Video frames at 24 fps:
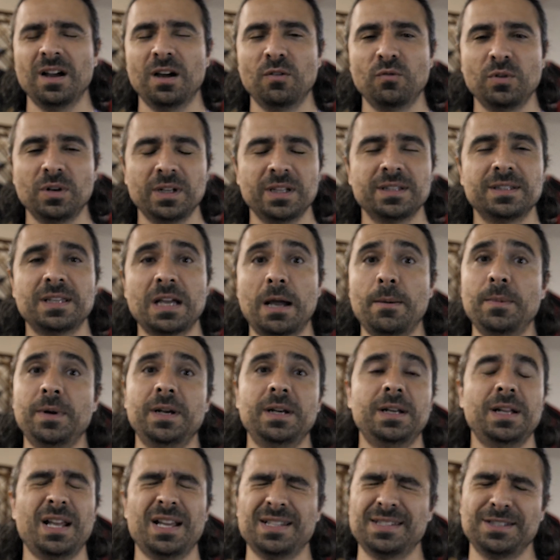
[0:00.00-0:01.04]
Really
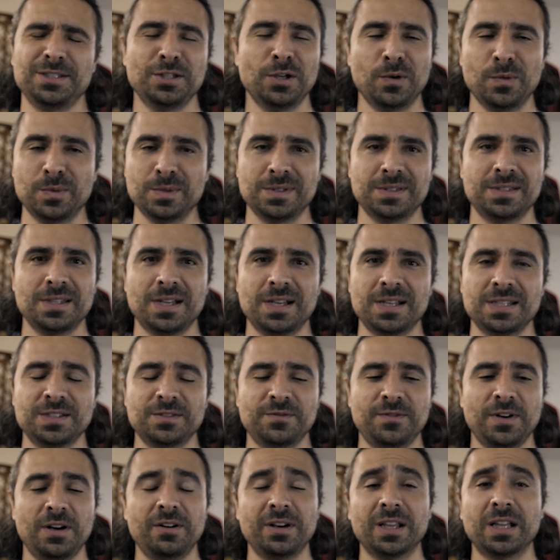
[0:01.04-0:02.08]
dominating as he always does.
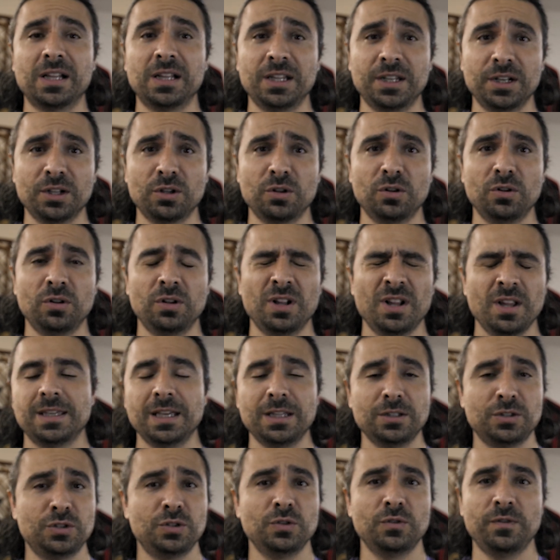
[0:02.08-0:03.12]
Very clinical,
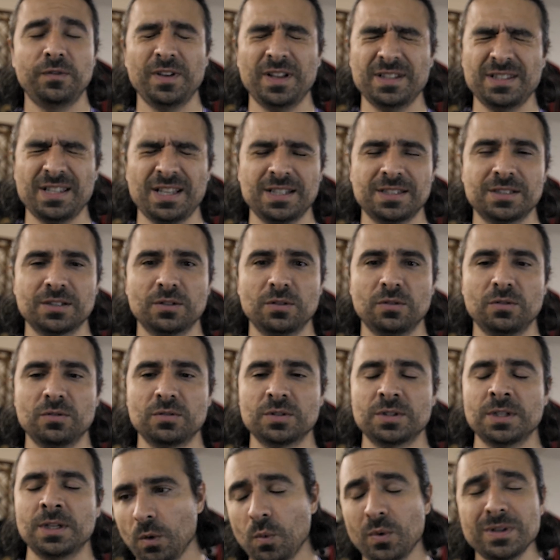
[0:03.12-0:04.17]
getting 2 fantastic
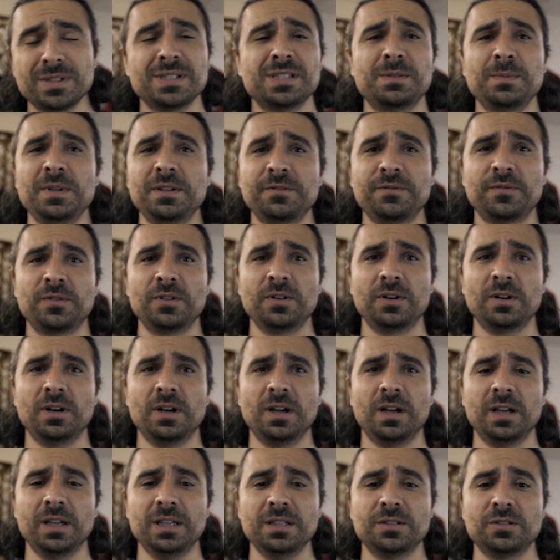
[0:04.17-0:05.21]
goals. What does this mean
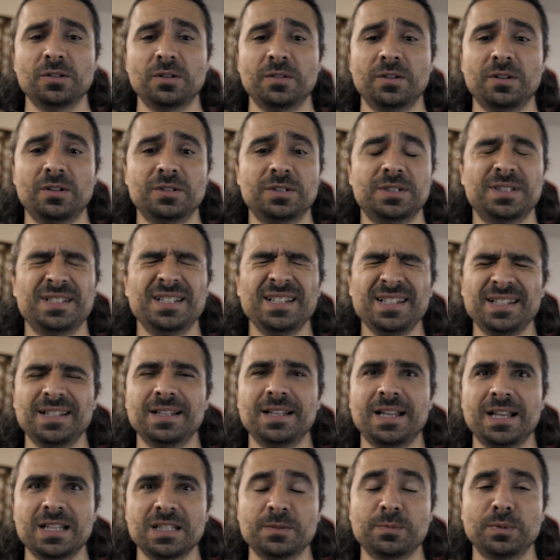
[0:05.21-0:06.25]
for Inter? They're sitting in
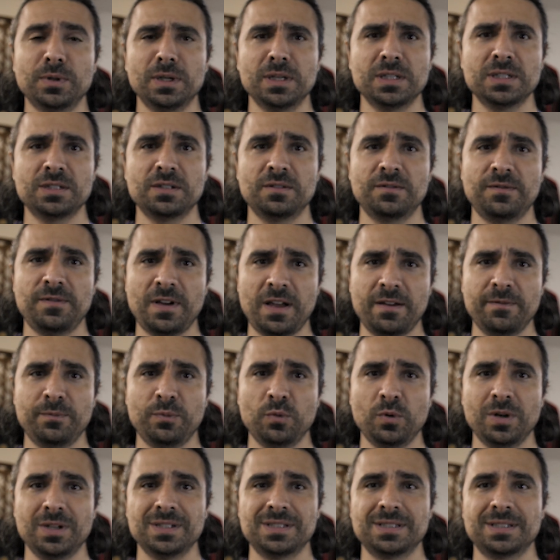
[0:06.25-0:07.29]
last place. They're 5
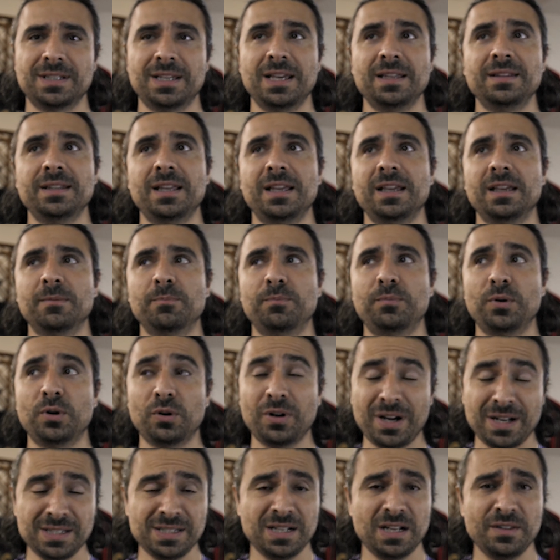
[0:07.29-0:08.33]
points. Can they
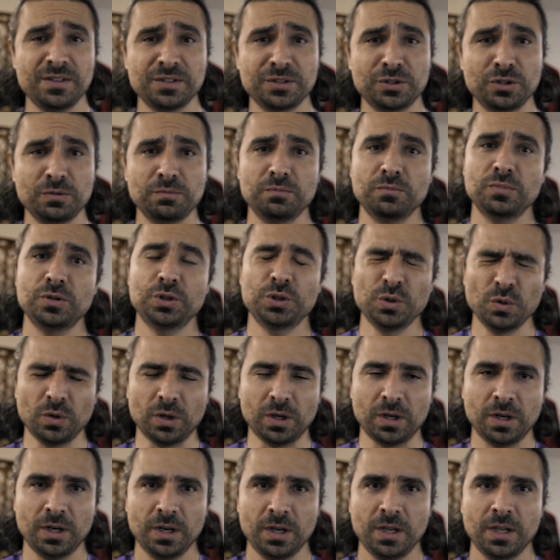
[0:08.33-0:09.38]
progress out of this group?
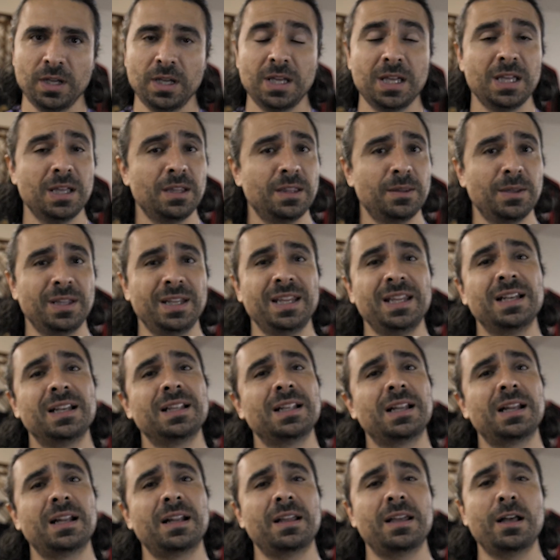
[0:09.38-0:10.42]
Sure. They need a
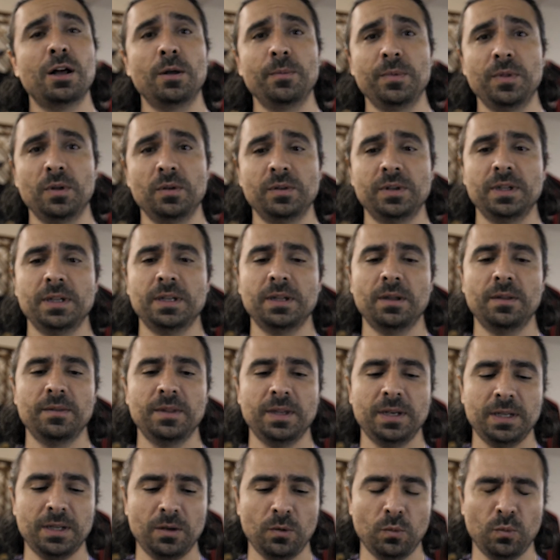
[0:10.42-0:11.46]
lot of help though.
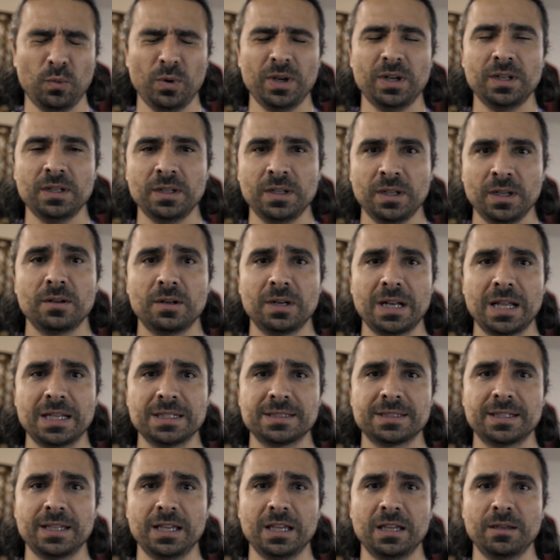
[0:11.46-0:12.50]
They need to win their
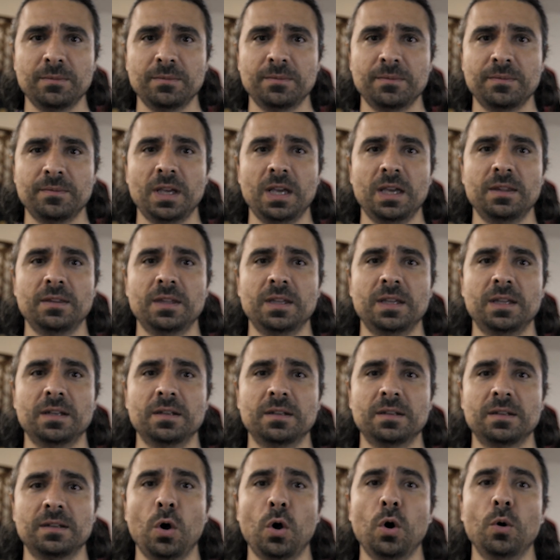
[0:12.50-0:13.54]
last game and
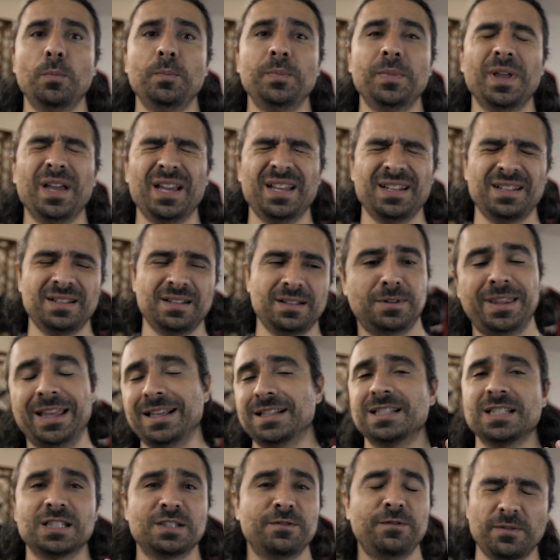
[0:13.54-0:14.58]
then hope that
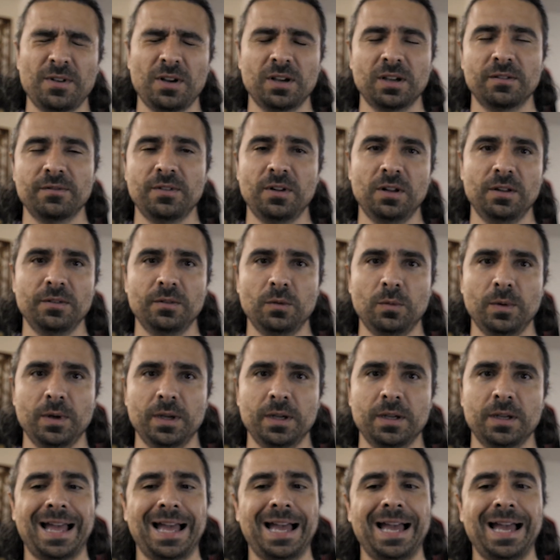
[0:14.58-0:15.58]
things just fall on their way.